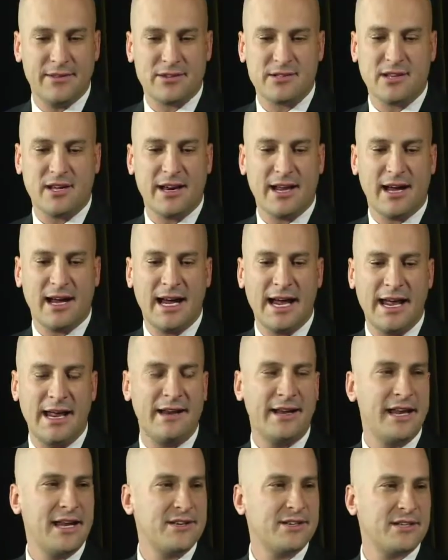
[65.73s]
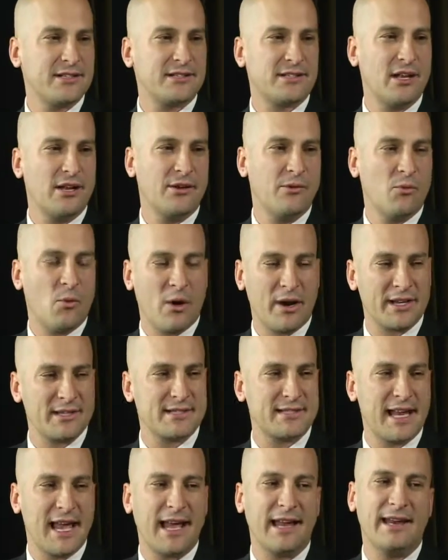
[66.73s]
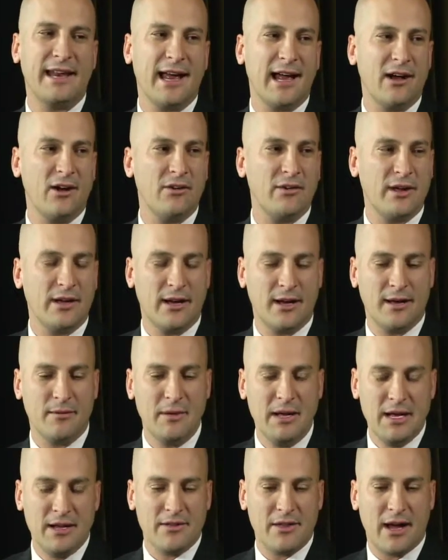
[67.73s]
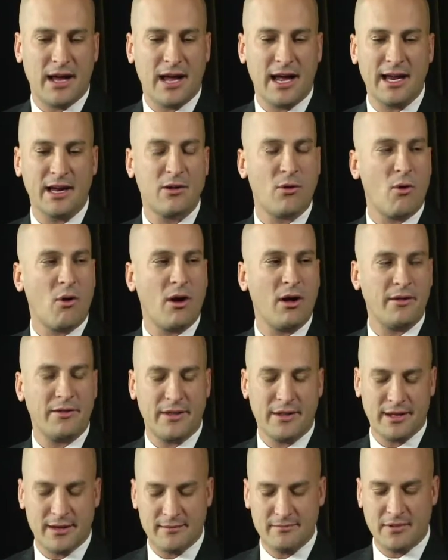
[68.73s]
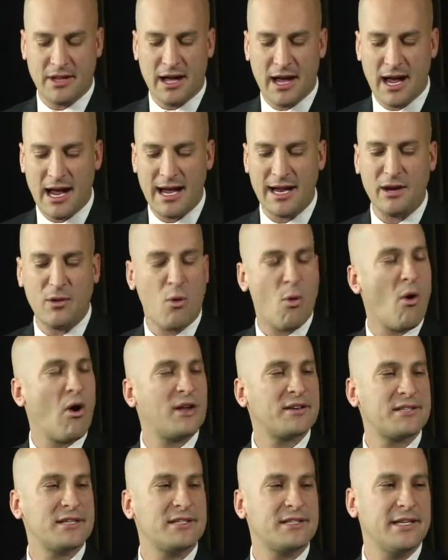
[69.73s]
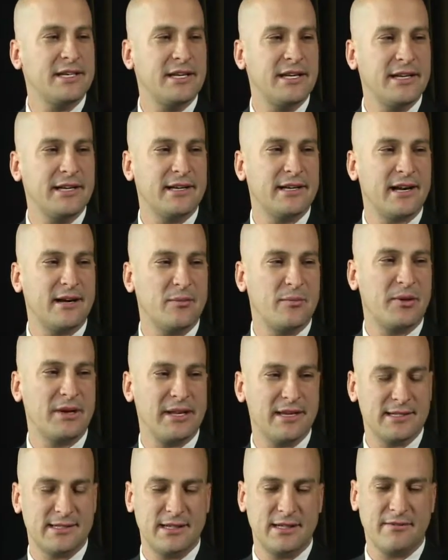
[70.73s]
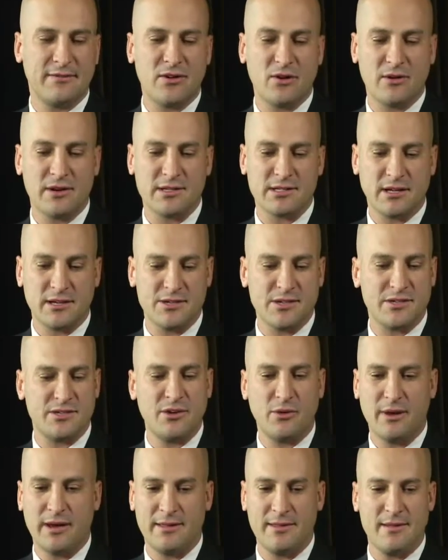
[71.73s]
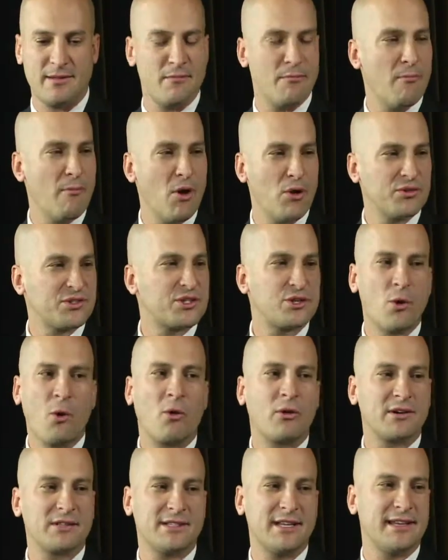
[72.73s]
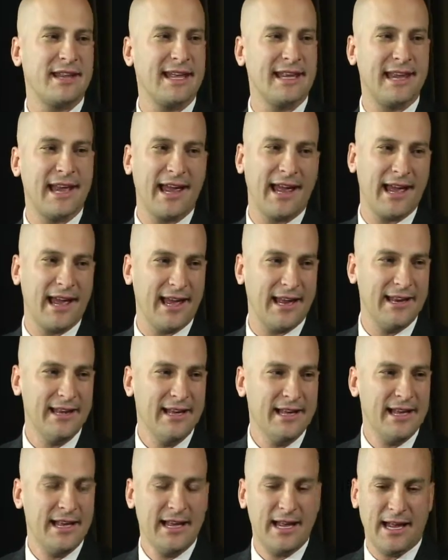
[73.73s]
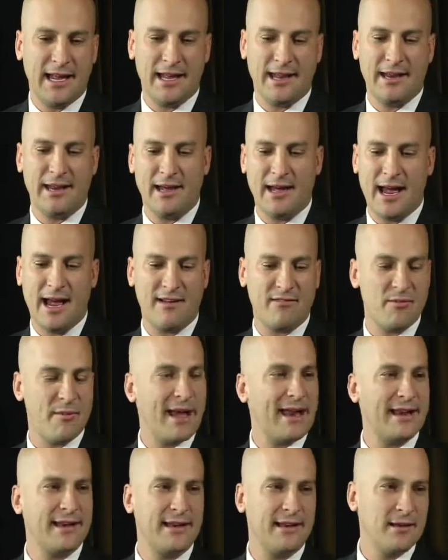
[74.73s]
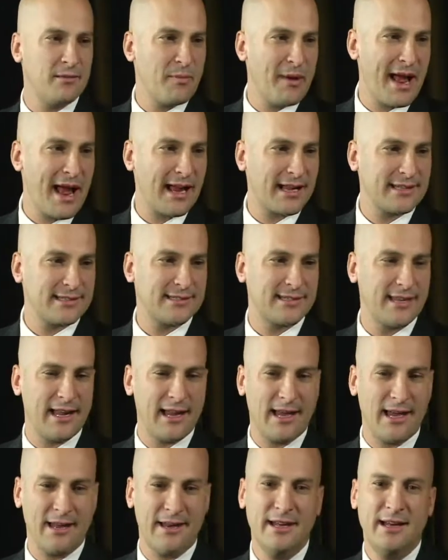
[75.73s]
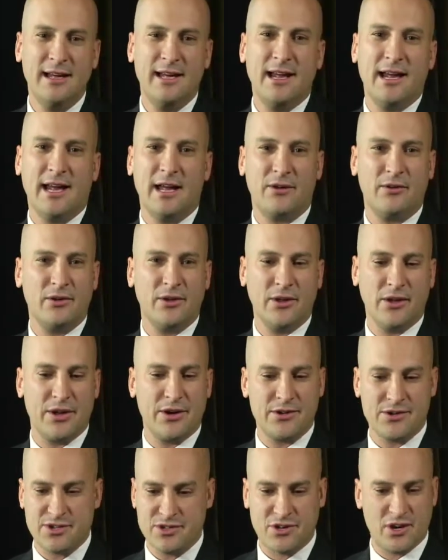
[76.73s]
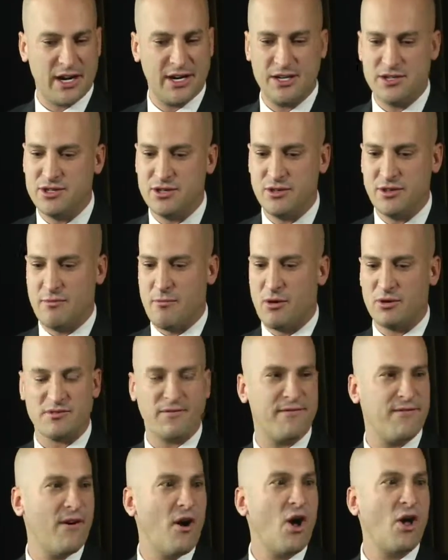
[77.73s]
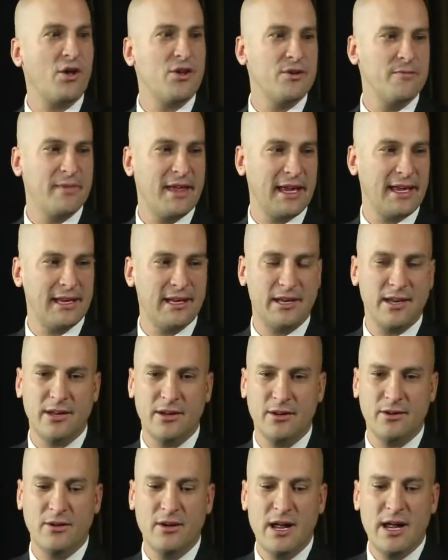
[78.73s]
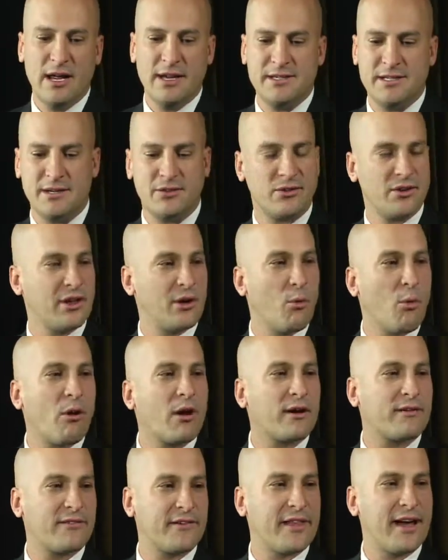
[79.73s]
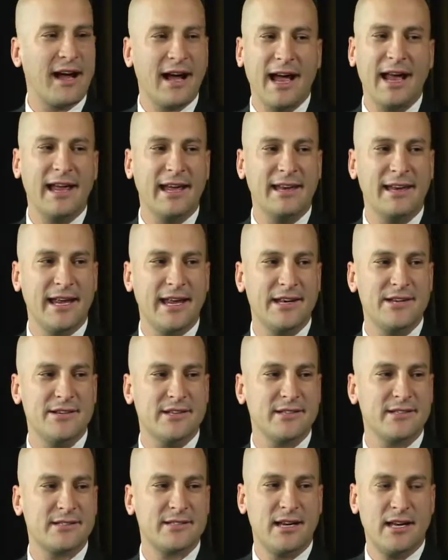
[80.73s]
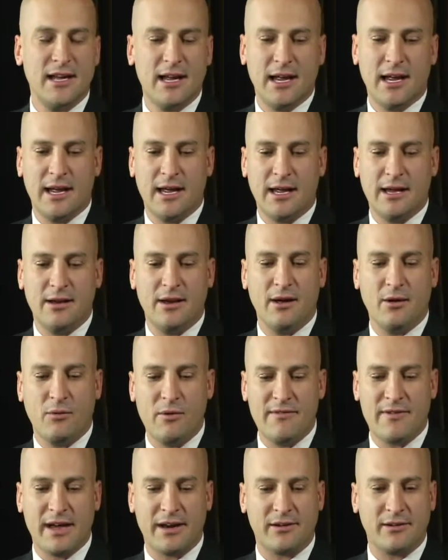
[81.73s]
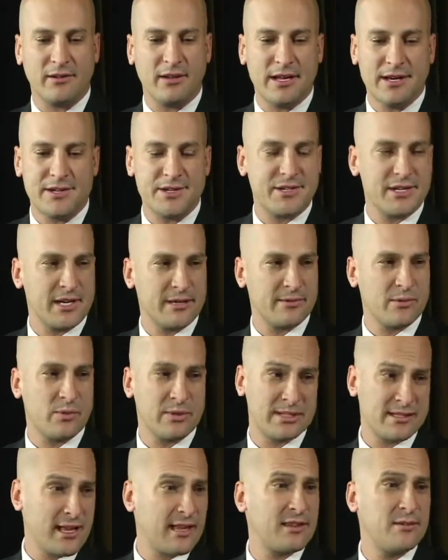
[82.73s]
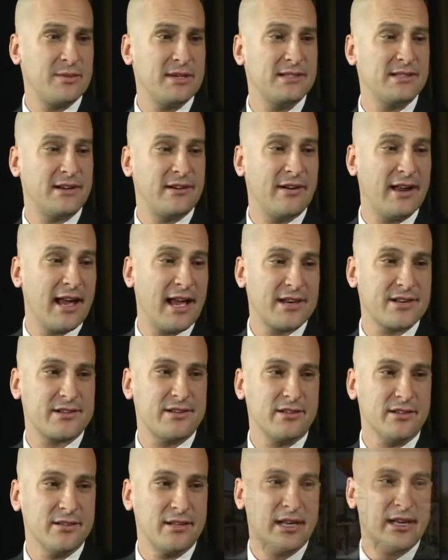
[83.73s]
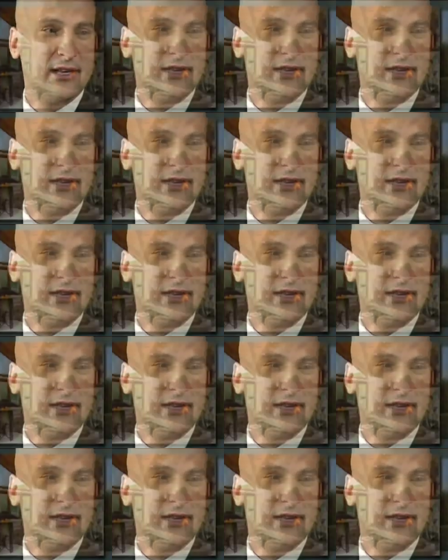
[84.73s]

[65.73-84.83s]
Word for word: and there's a lot of high-end agents that want to stand out. Um, the high the the high quantity companies that focus on just doing the most tours that they can, and uh, have them edited in Pakistan, and really are just trying to do the most volume they can do, didn't really work for the high-end agents. And uh, we've had a relationship with Sotheby's International.